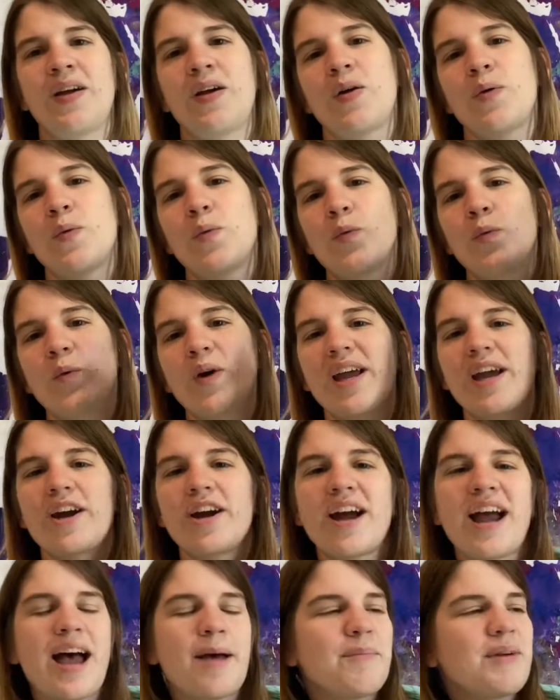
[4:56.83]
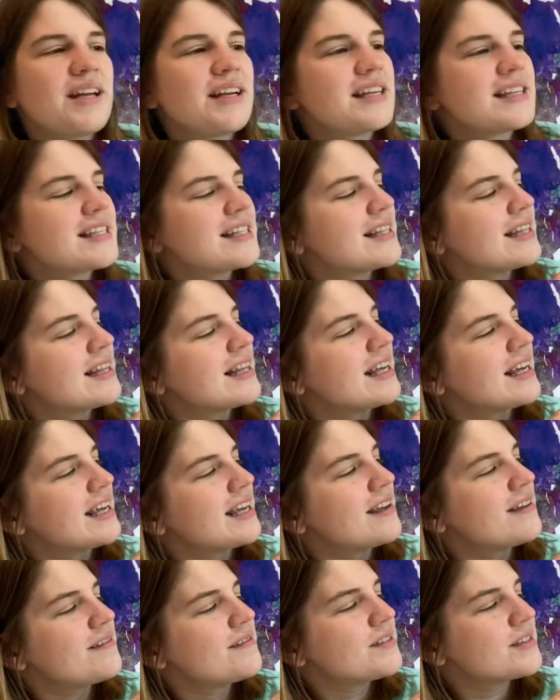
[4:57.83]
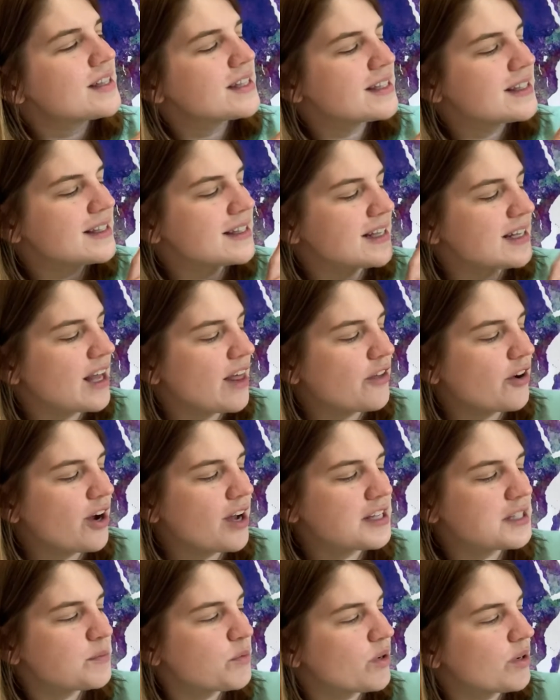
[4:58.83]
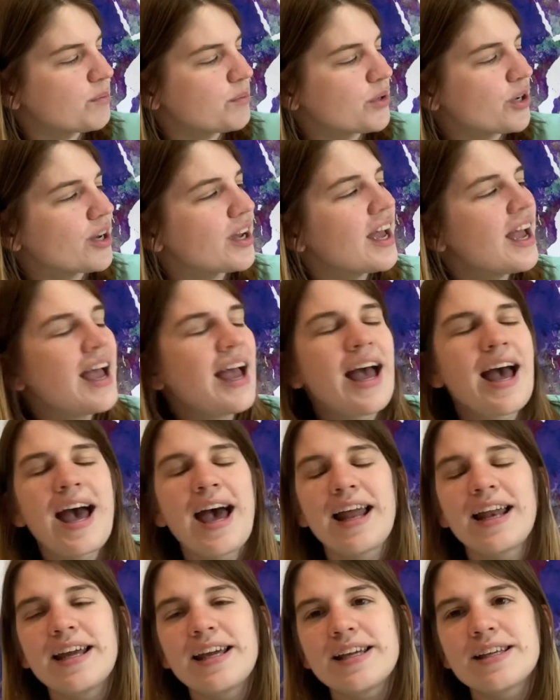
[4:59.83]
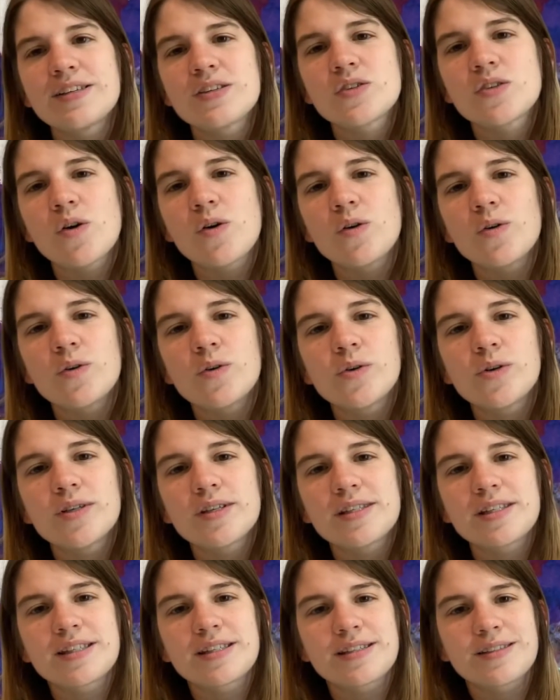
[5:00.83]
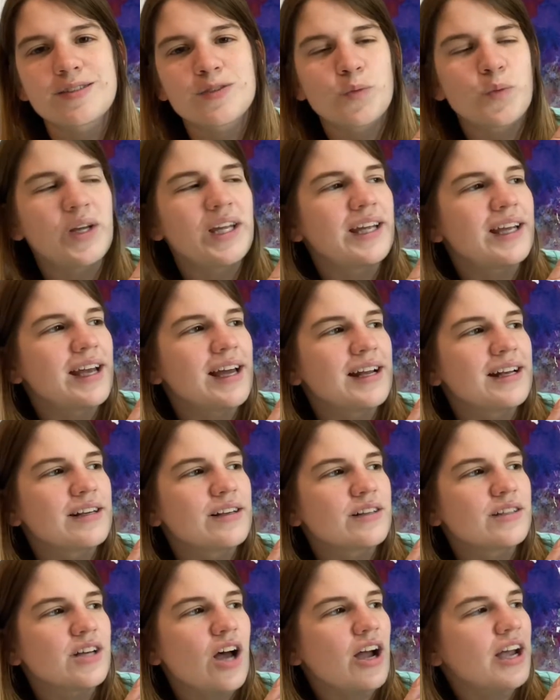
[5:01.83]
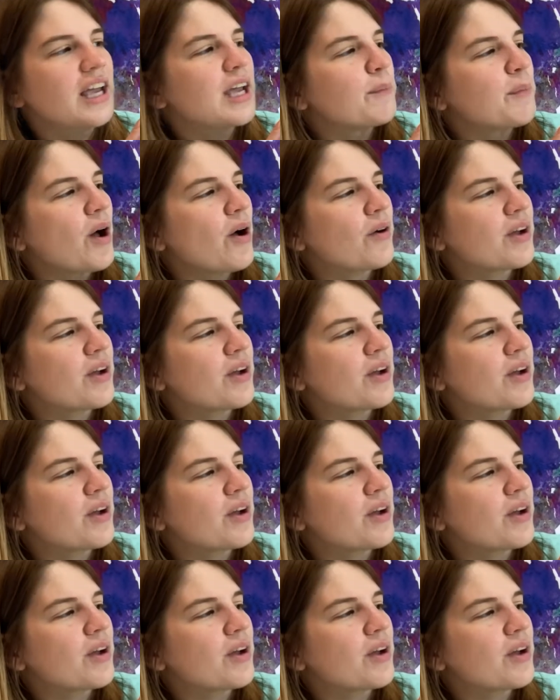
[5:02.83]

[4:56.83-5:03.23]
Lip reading: Where Happiness Lives. This is another Usborne book, and it is so sweet and talking about